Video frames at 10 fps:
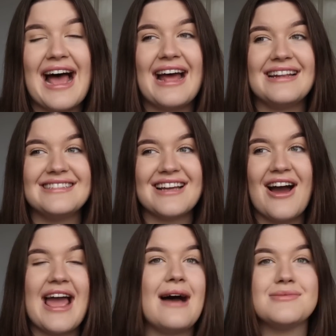and
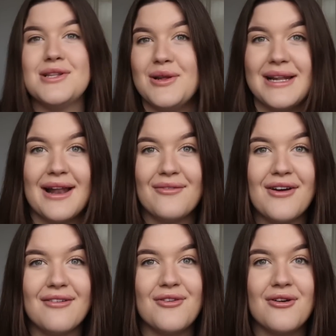I absolutely love
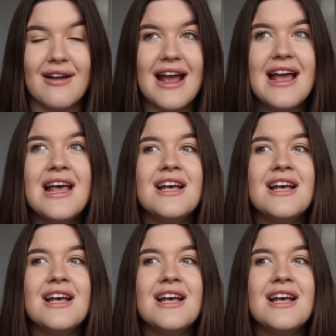her for it.